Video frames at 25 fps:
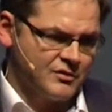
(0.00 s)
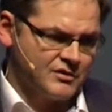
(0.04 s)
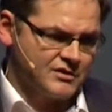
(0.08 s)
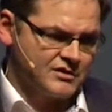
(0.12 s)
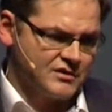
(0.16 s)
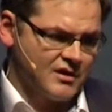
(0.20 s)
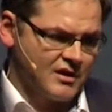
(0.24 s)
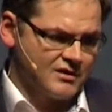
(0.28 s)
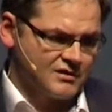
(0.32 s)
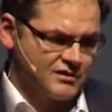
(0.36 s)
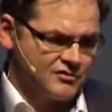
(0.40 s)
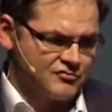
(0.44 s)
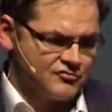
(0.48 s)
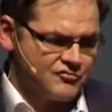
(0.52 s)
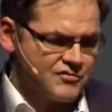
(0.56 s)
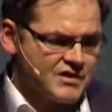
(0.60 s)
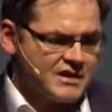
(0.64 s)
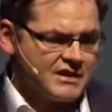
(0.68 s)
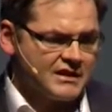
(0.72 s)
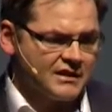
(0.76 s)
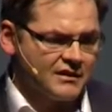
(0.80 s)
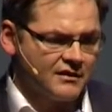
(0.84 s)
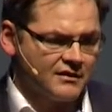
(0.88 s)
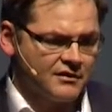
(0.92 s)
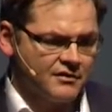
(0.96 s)
started
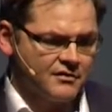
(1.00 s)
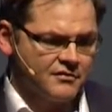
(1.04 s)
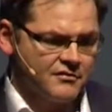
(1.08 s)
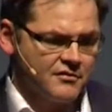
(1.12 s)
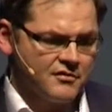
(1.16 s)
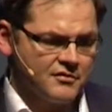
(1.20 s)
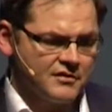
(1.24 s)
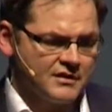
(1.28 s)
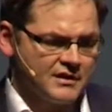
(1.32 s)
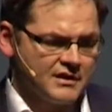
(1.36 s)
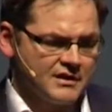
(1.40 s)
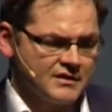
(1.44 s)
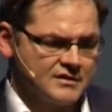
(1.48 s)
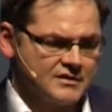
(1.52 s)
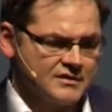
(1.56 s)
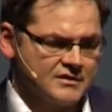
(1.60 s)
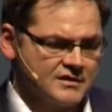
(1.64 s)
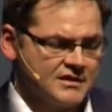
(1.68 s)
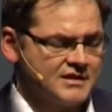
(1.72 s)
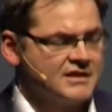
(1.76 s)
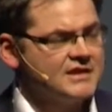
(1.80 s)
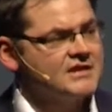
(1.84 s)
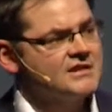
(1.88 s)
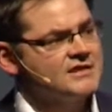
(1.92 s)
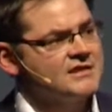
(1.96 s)
reading through these
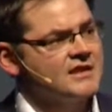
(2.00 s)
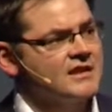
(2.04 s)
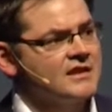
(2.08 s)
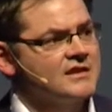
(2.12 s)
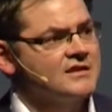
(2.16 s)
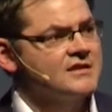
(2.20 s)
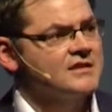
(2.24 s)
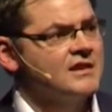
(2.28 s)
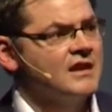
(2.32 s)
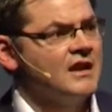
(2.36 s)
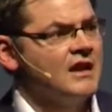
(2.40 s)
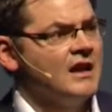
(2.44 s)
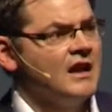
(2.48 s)
statistics